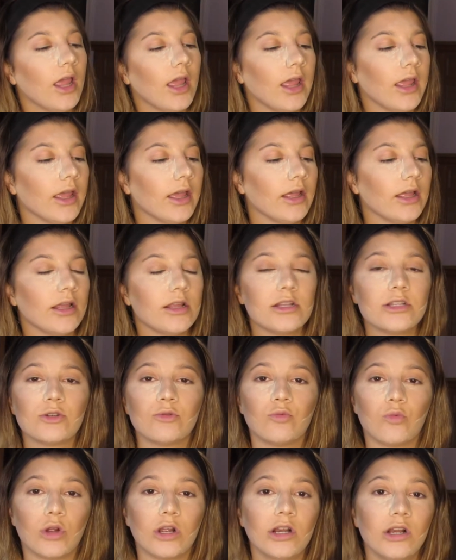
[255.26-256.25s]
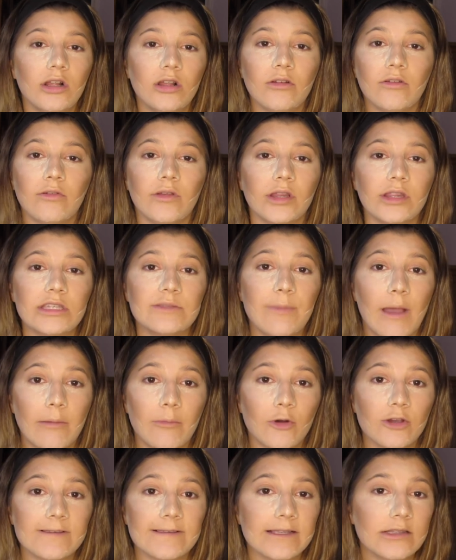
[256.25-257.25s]
and we're gonna fill these bad
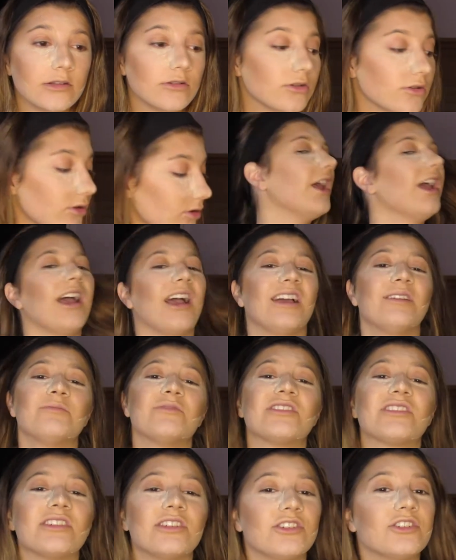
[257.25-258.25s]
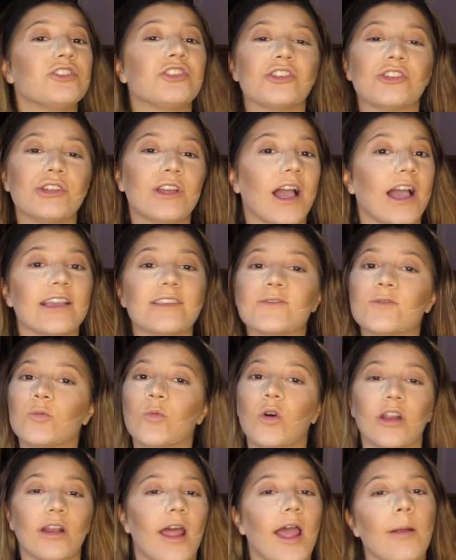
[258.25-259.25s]
boys in. I'm just gonna show you guys
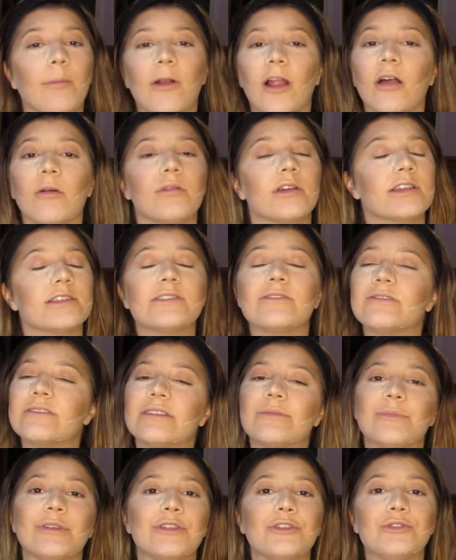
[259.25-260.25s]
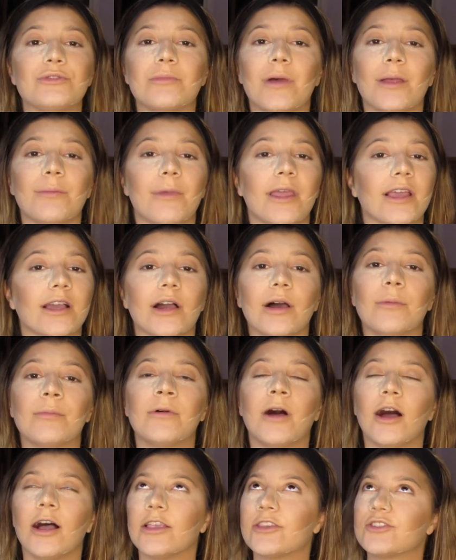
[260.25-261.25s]
one eyebrow, because you've seen me do my
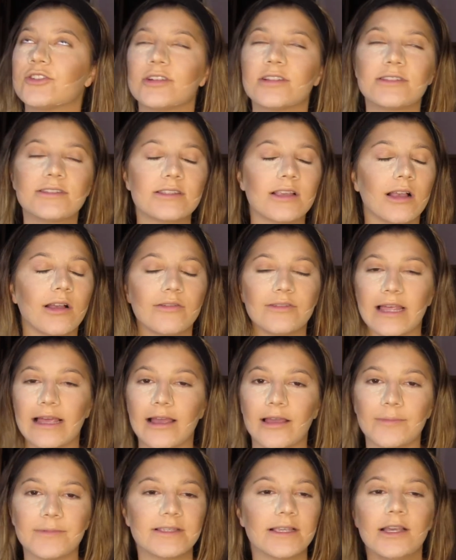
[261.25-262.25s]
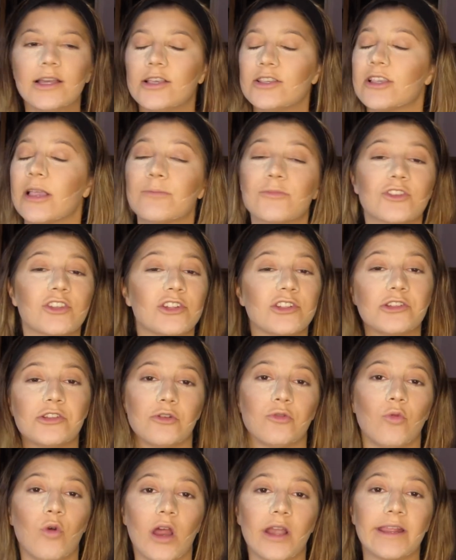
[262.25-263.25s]
makeup hundreds of times. So I'm just gonna
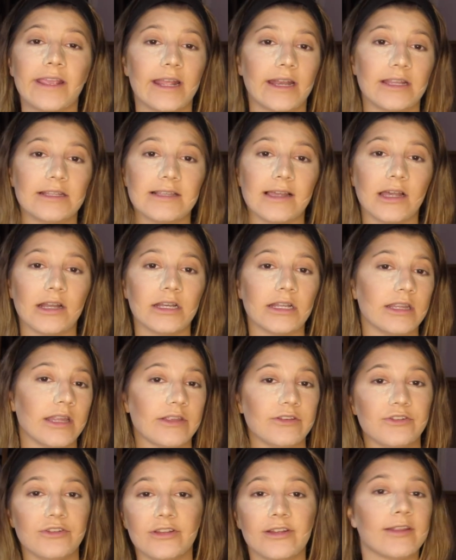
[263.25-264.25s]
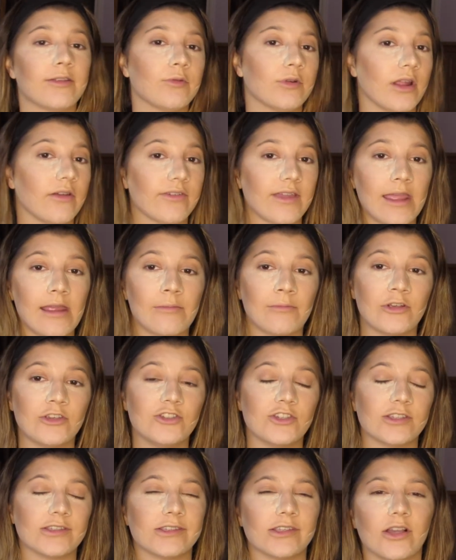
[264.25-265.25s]
do one and get it done, and then do the other one off camera,
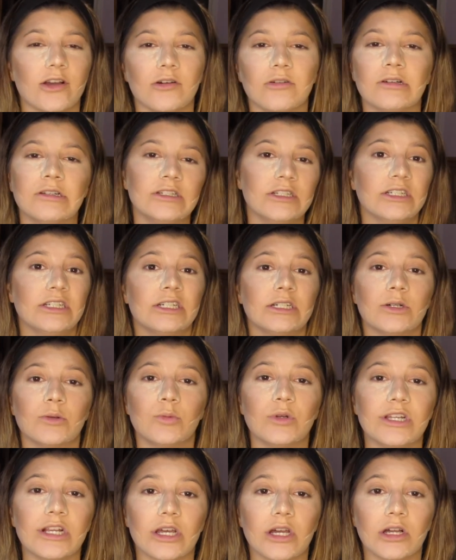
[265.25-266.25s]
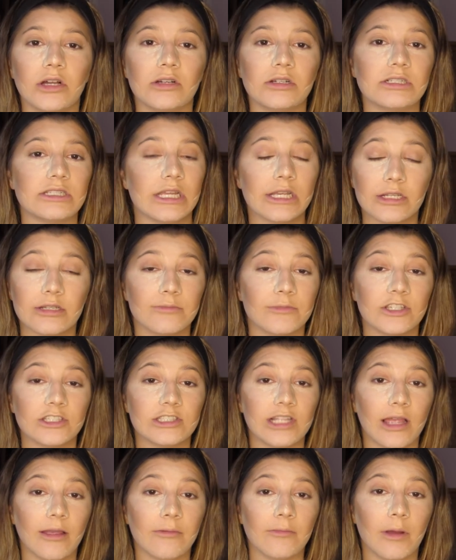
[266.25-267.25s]
just so we don't take too much
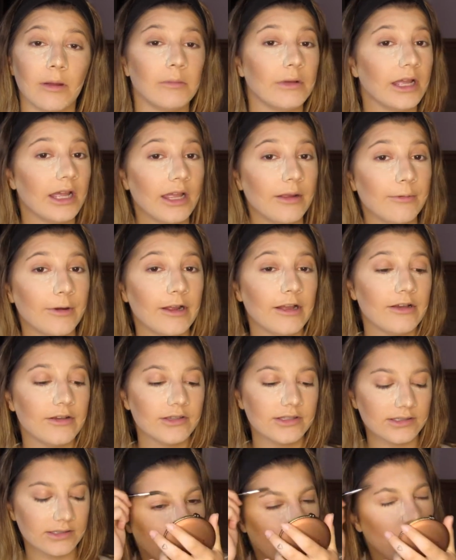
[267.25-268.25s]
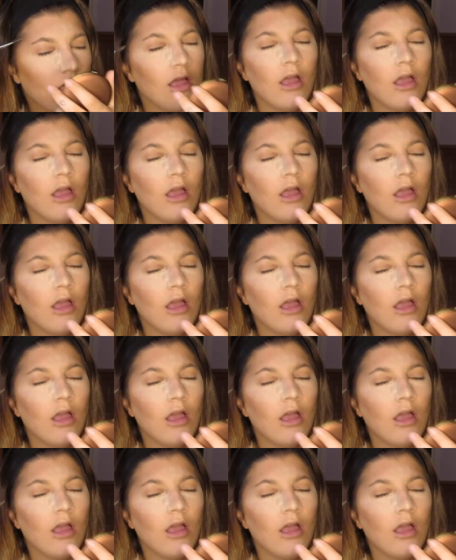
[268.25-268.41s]
time on my eyebrows.